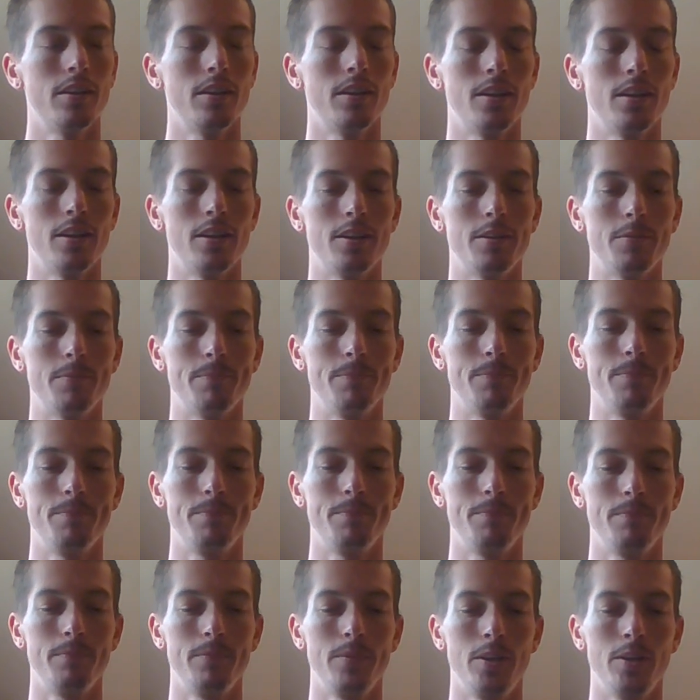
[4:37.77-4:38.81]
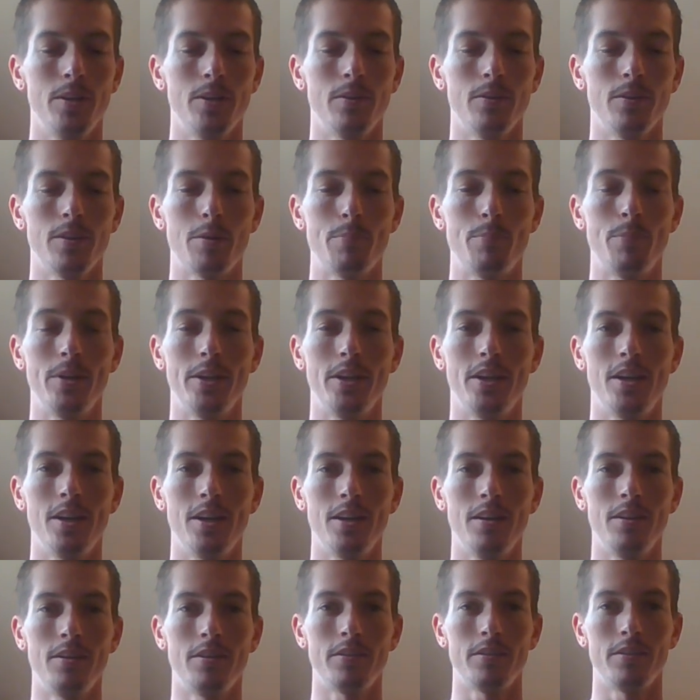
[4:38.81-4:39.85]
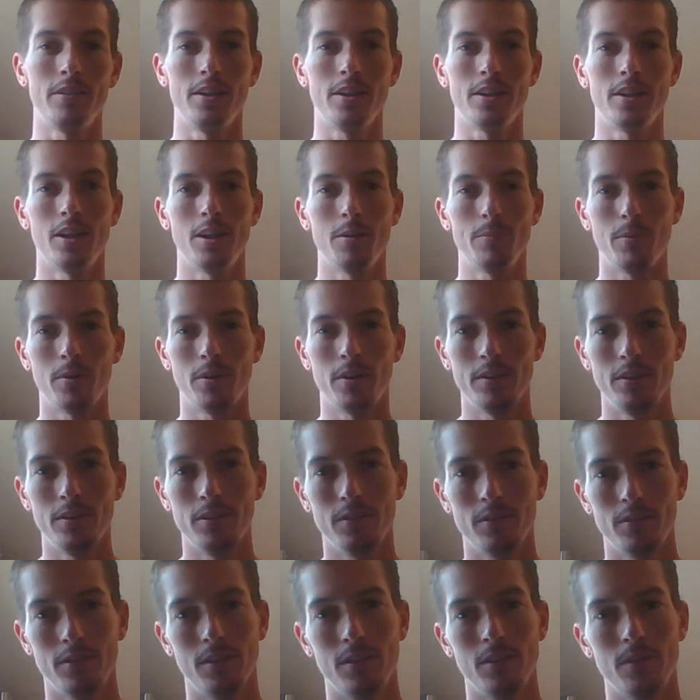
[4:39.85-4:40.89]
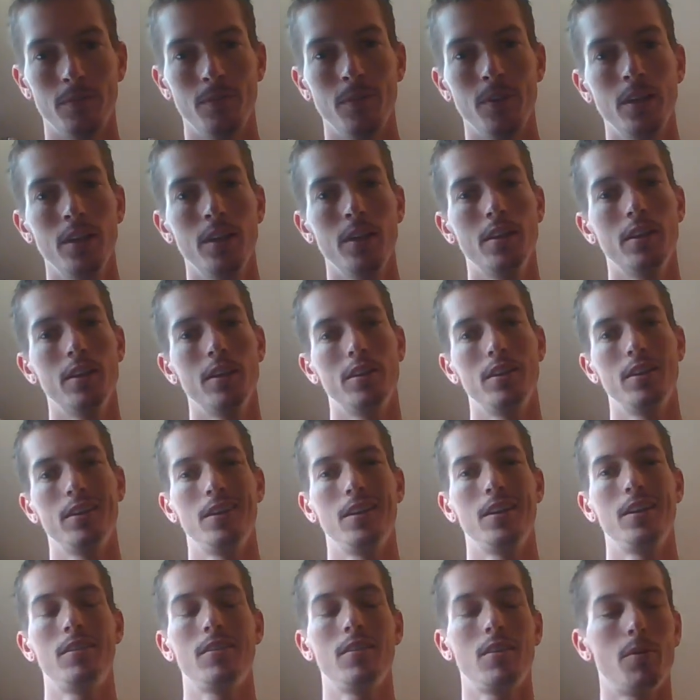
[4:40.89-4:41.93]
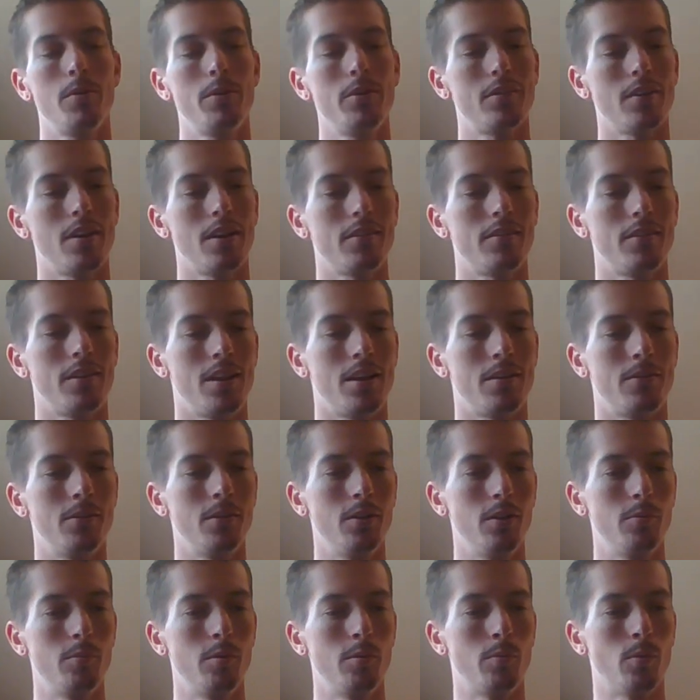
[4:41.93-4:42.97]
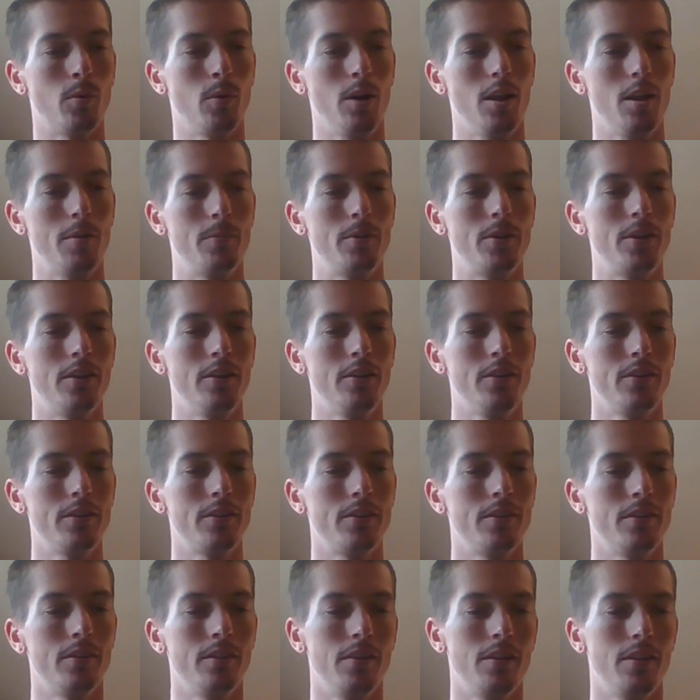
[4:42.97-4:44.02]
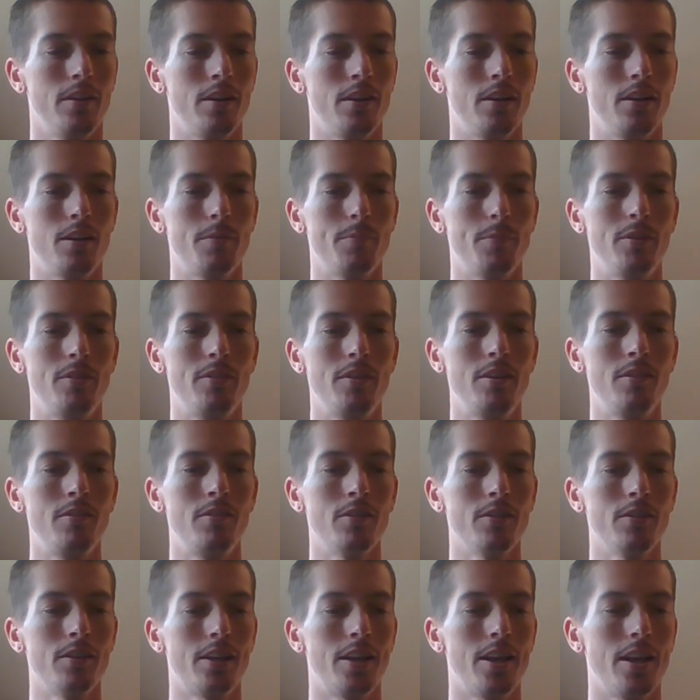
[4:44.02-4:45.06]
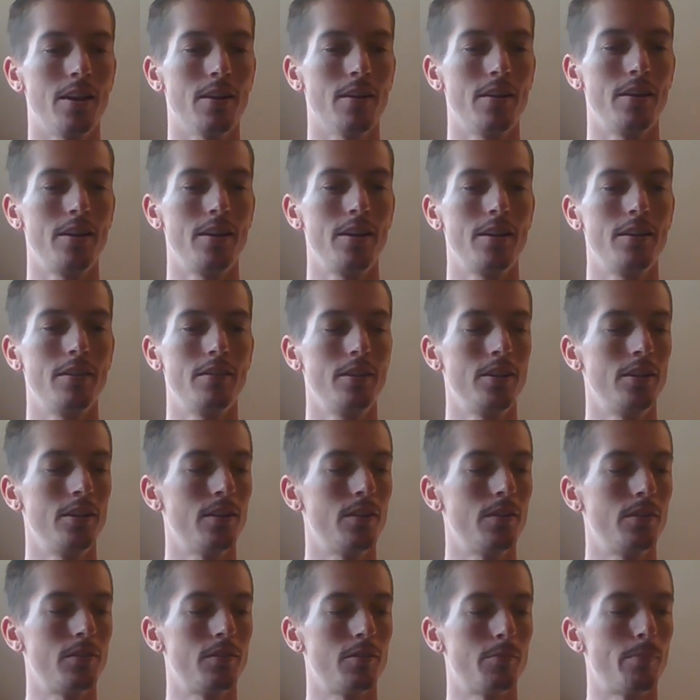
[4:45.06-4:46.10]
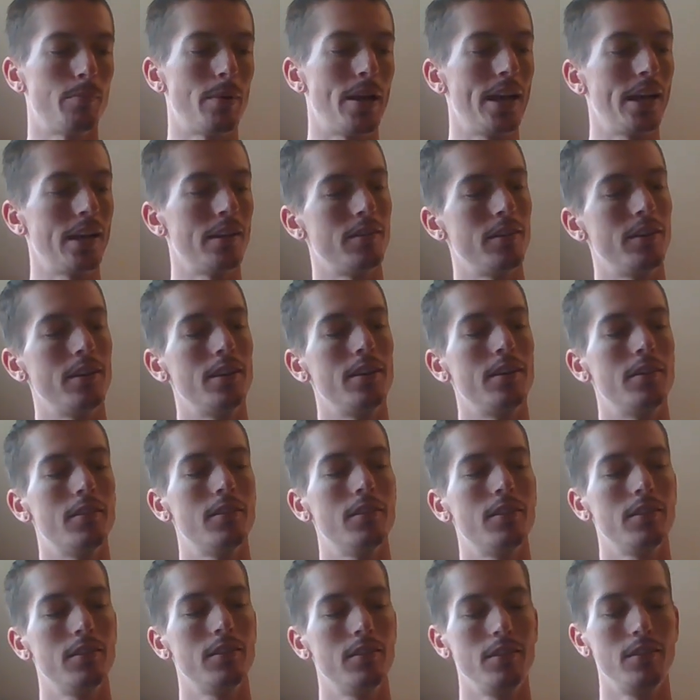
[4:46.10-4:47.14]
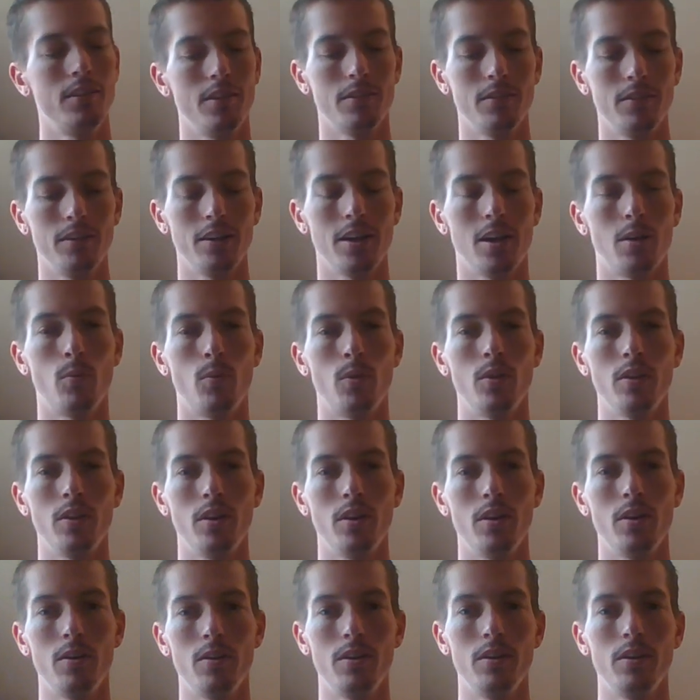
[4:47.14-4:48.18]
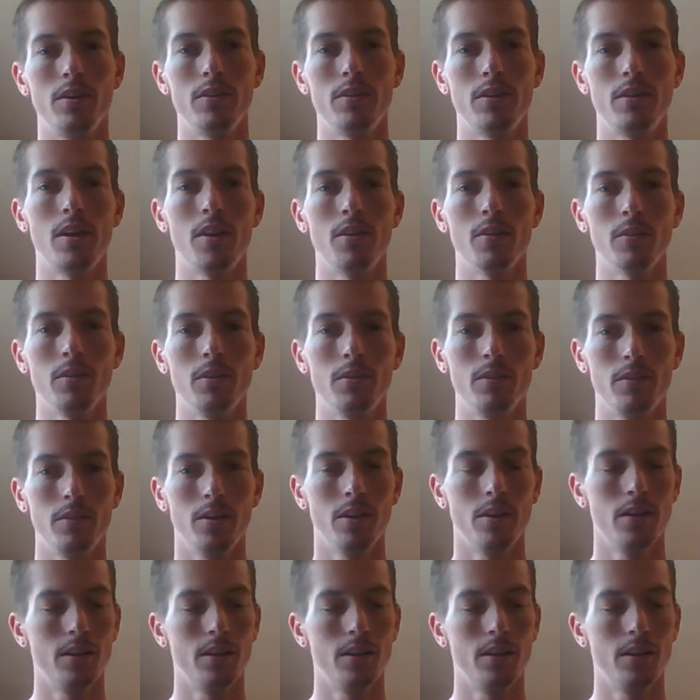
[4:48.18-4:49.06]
that big kitty sneaking up on you. So it's always nice to have a little bit more ammunition. It's easier to carry, some magazines. You got one loaded and another